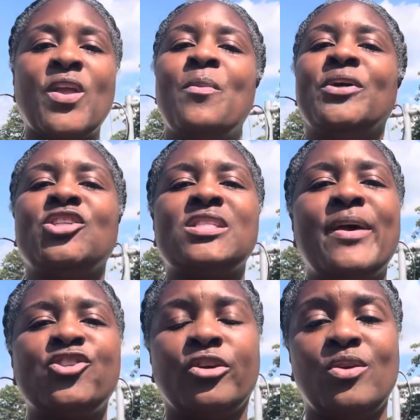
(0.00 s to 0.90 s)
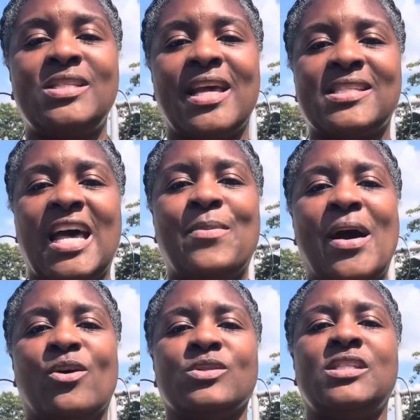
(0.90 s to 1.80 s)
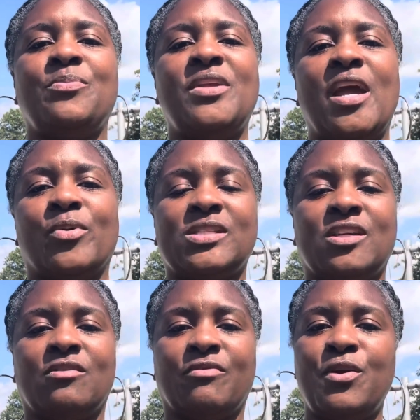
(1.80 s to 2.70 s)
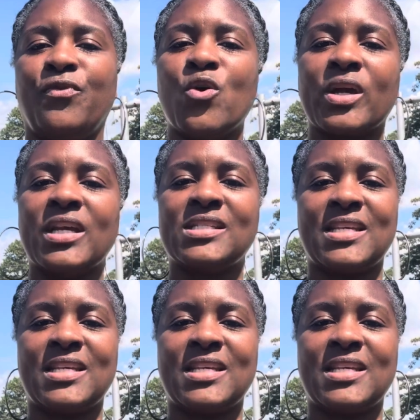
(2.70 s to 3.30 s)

But just make sure you take time out to be able to refocus